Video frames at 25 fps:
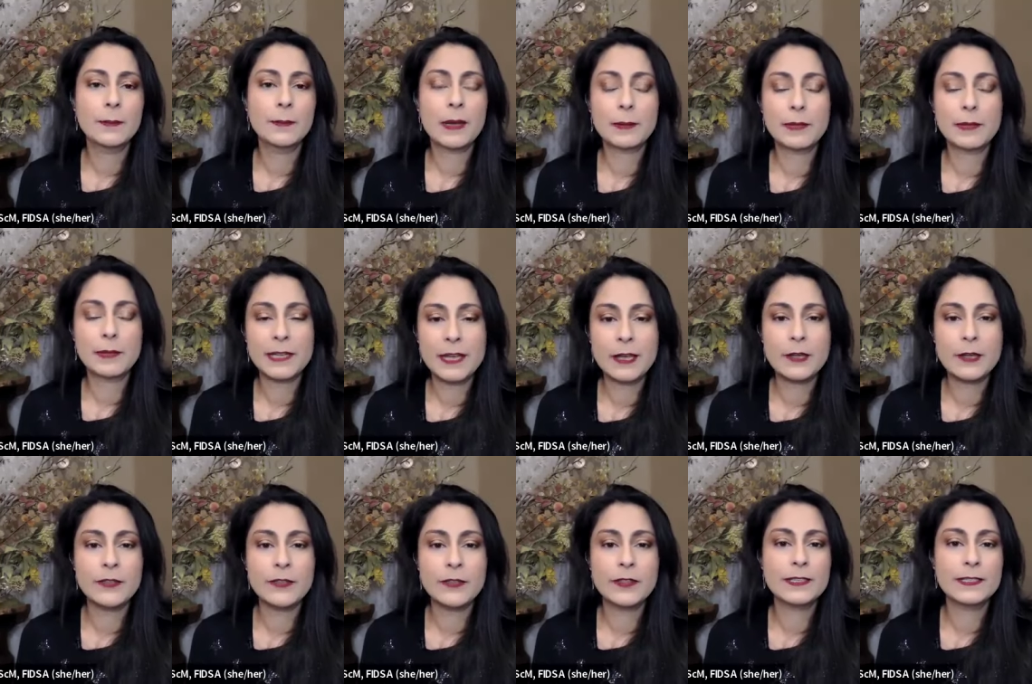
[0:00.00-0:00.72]
public
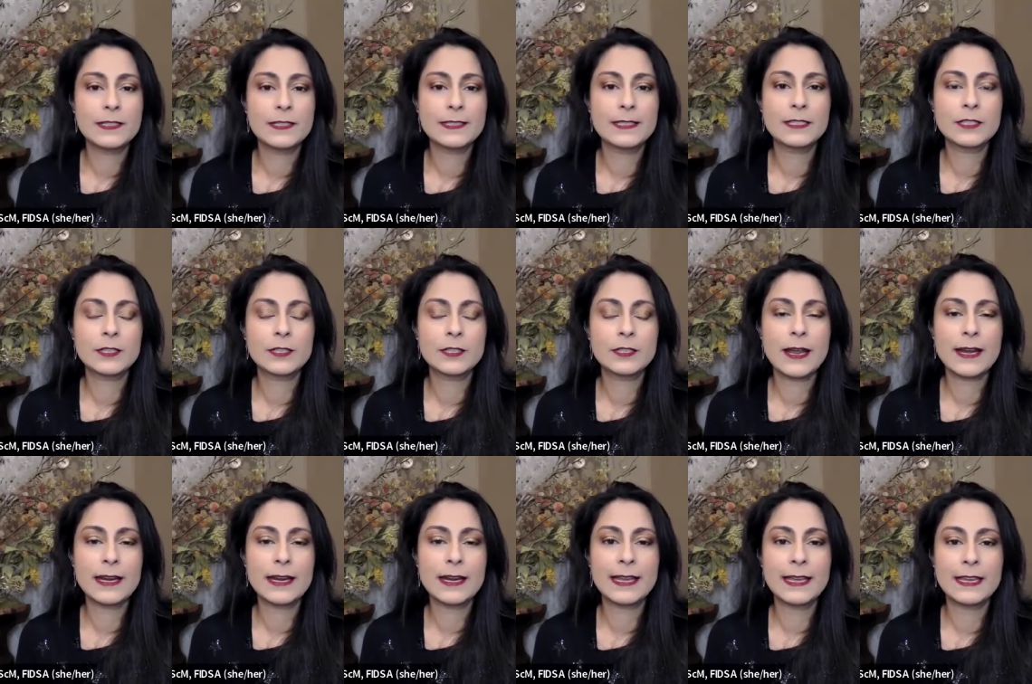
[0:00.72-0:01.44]
health and disease
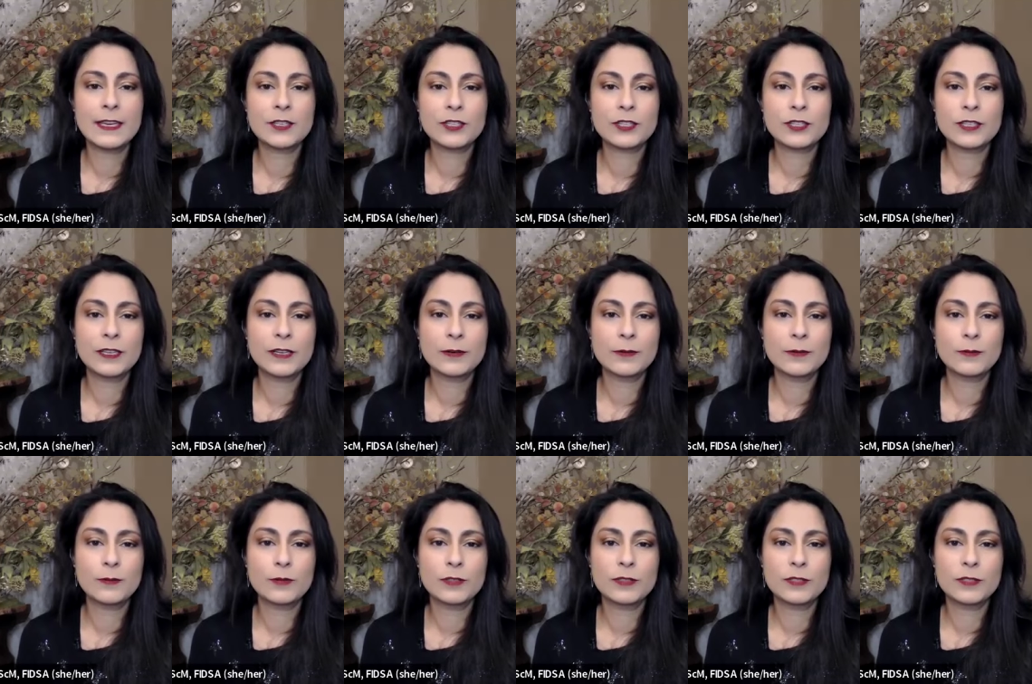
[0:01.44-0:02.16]

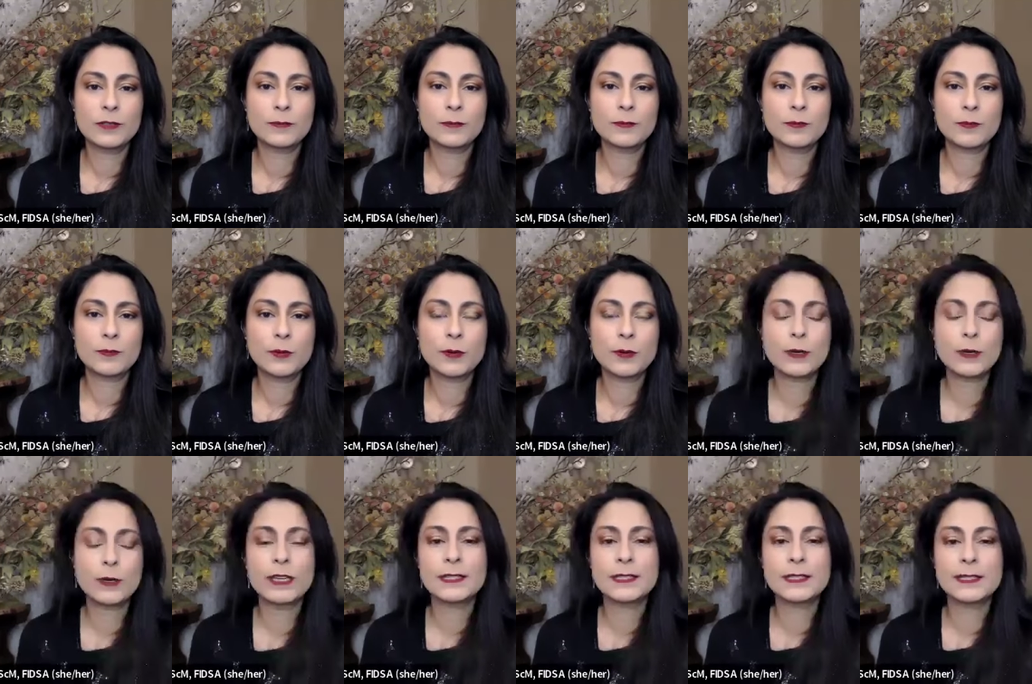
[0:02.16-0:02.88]
eradication was
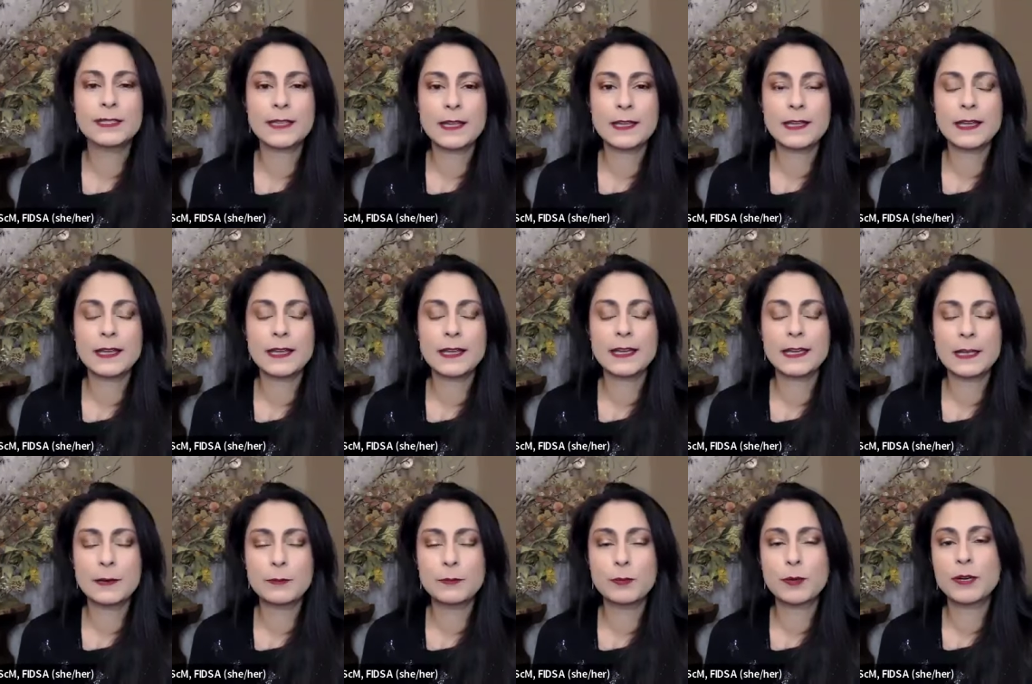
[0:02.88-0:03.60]
pretty
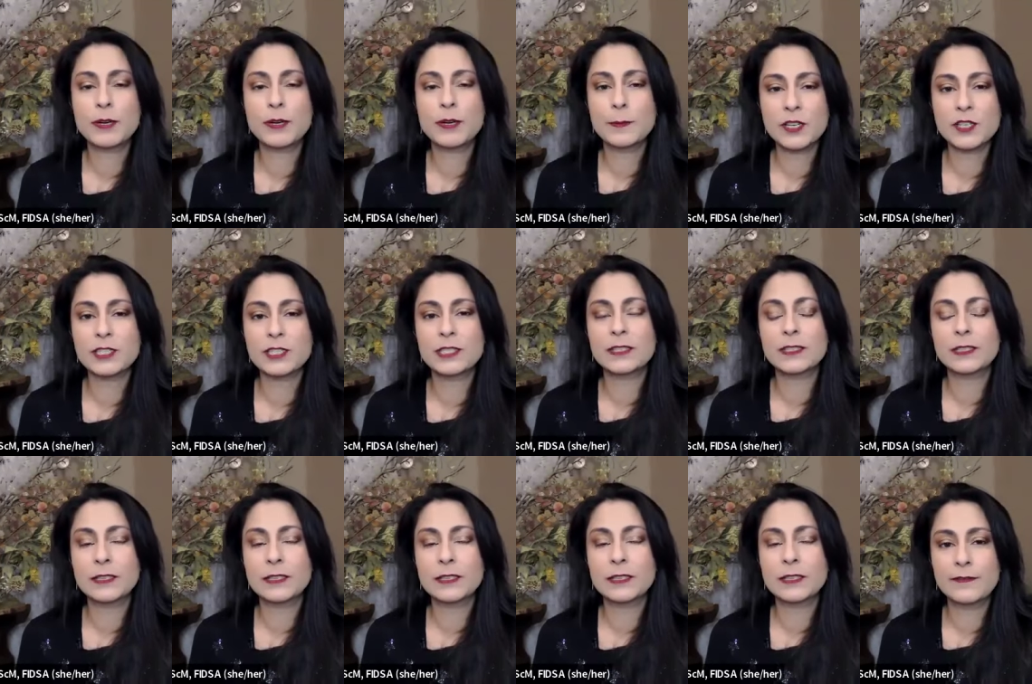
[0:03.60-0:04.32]
uh, had pretty much
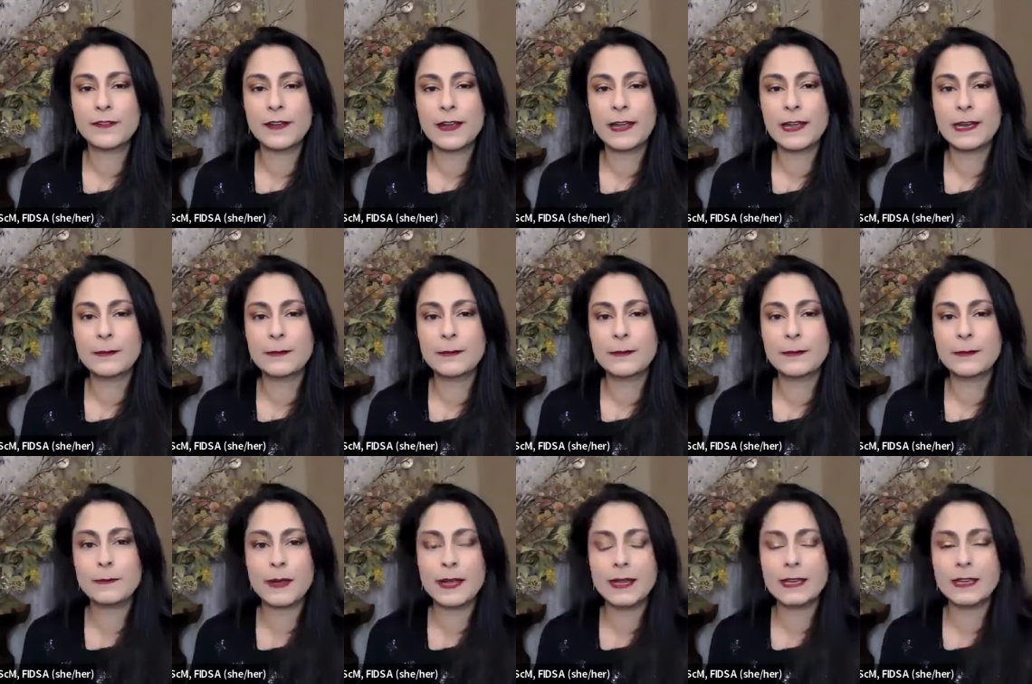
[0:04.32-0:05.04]

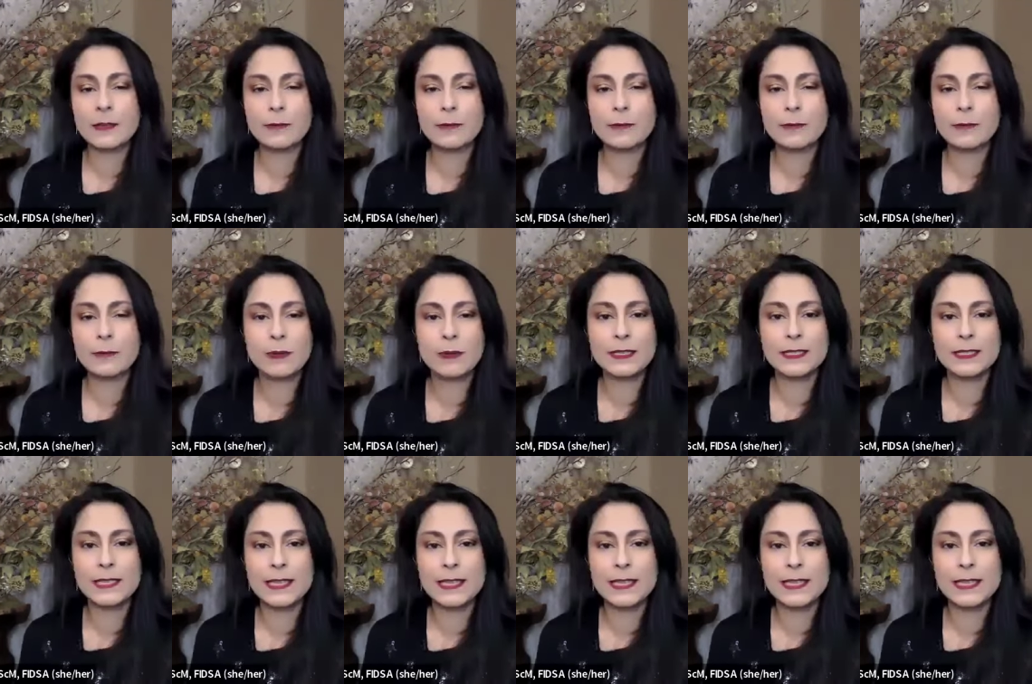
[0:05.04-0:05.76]
solidified my
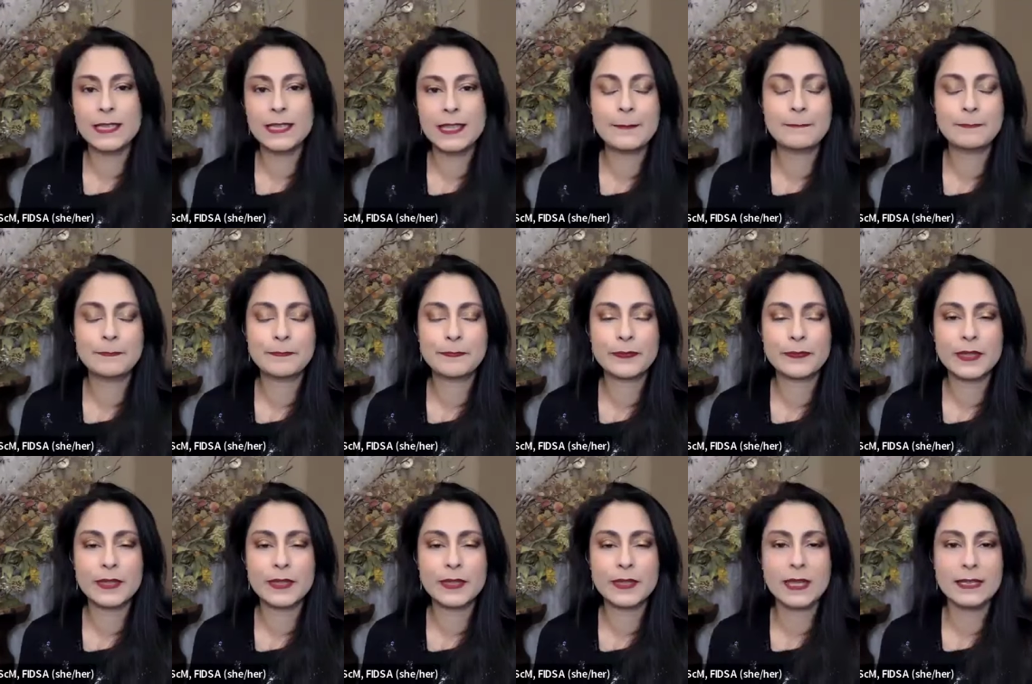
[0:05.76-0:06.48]
commitment to
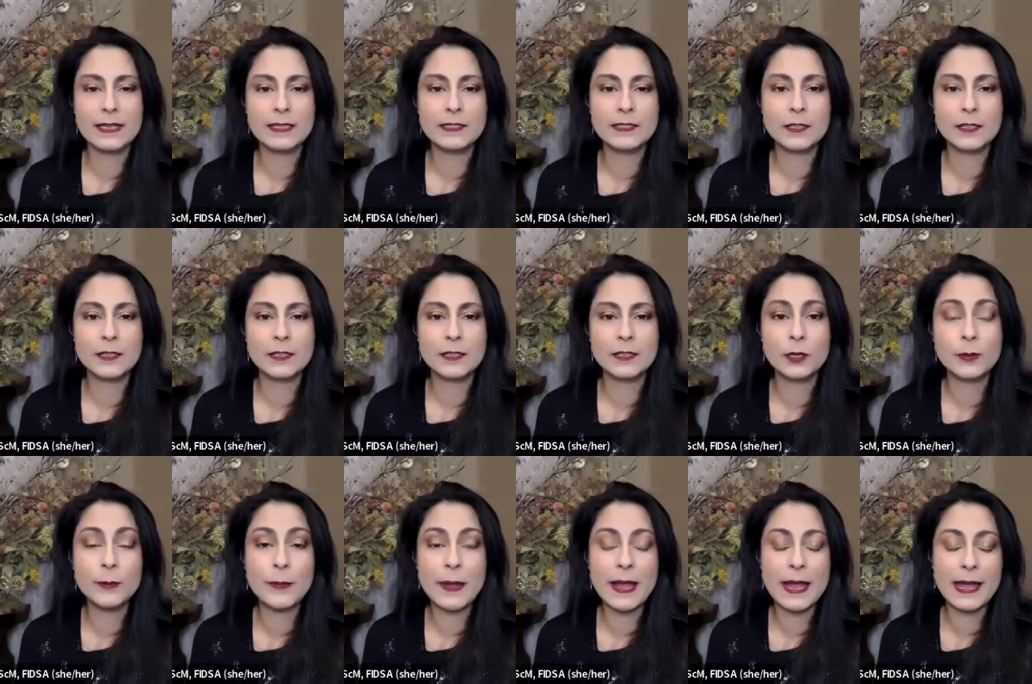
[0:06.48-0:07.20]
that
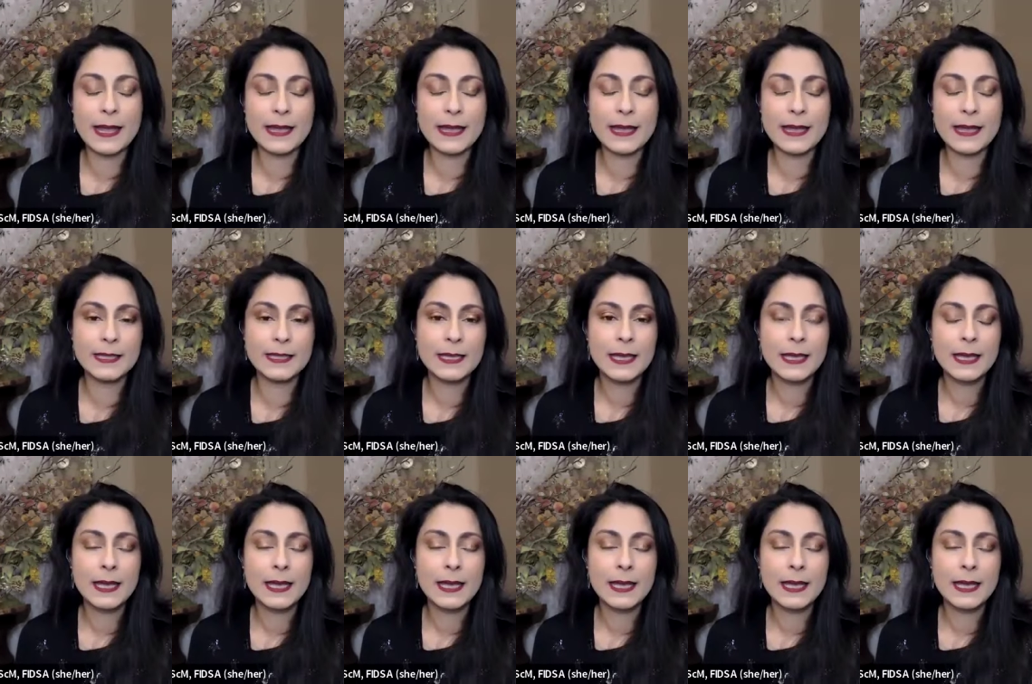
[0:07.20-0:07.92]
as a career
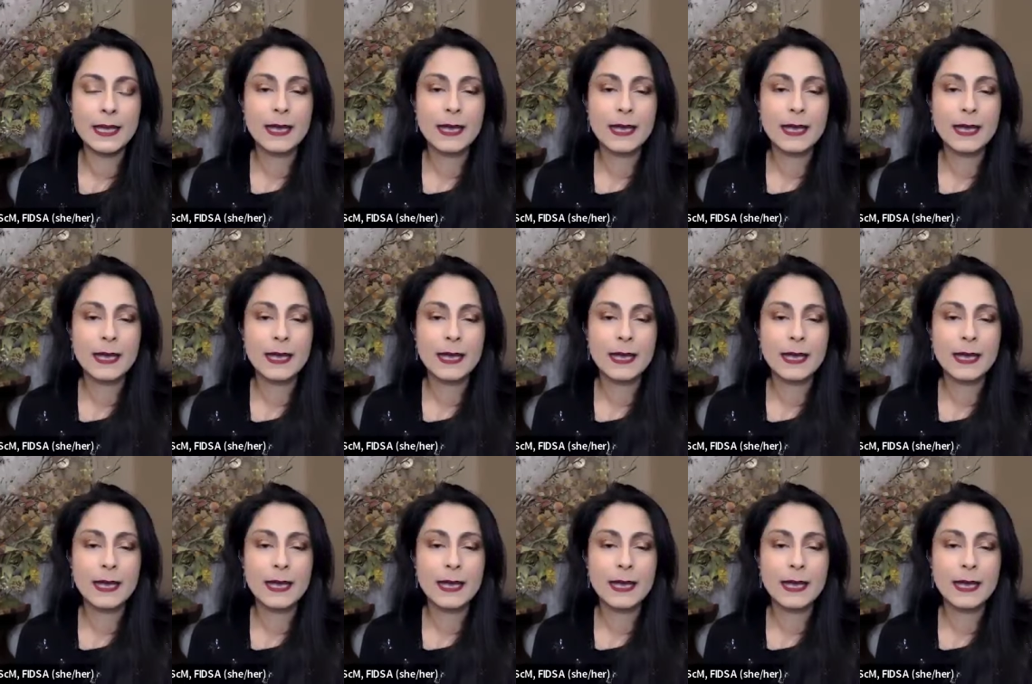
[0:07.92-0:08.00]
path.